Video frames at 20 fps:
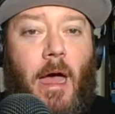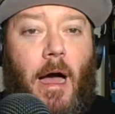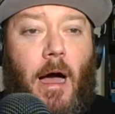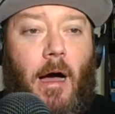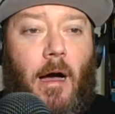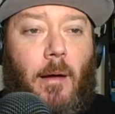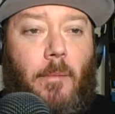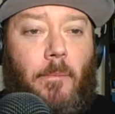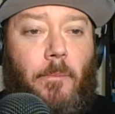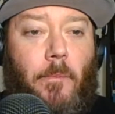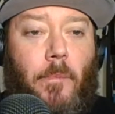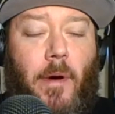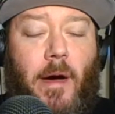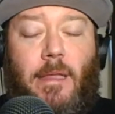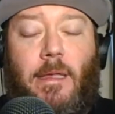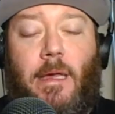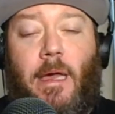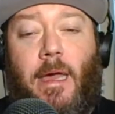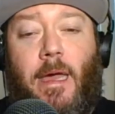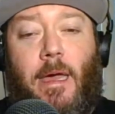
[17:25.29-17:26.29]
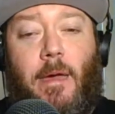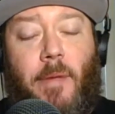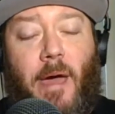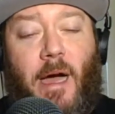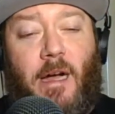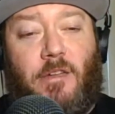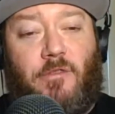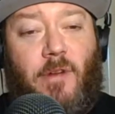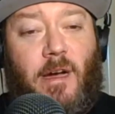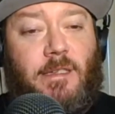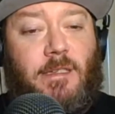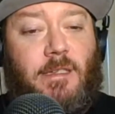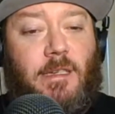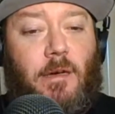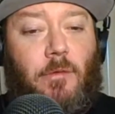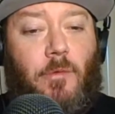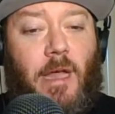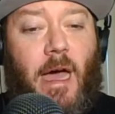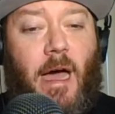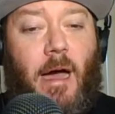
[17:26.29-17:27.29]
But Impact
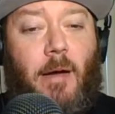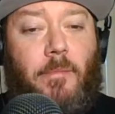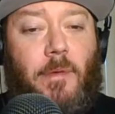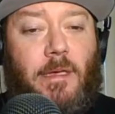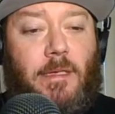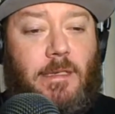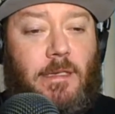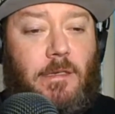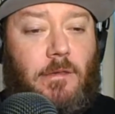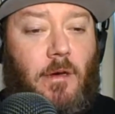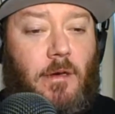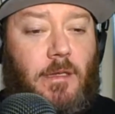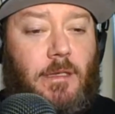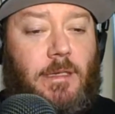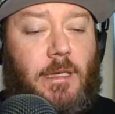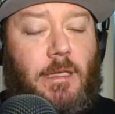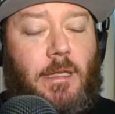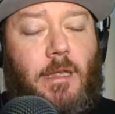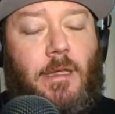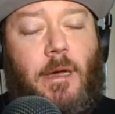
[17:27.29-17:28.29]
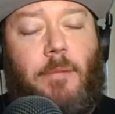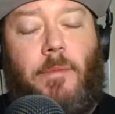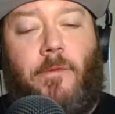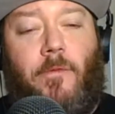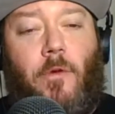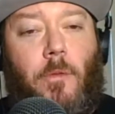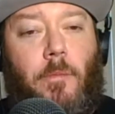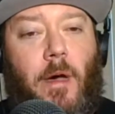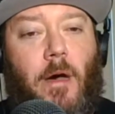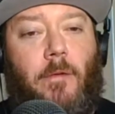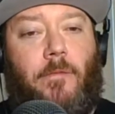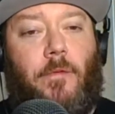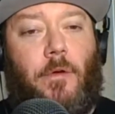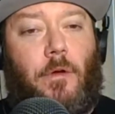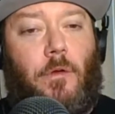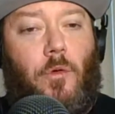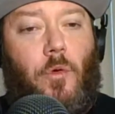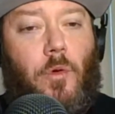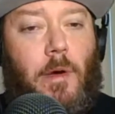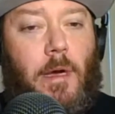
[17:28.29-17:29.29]
Wrestling, what happens is all of a sudden the night before Bound for
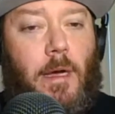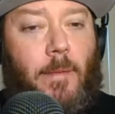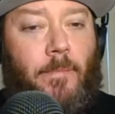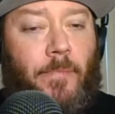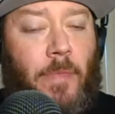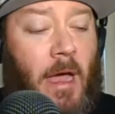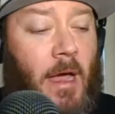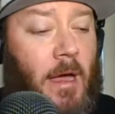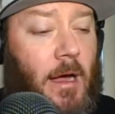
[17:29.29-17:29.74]
Glory,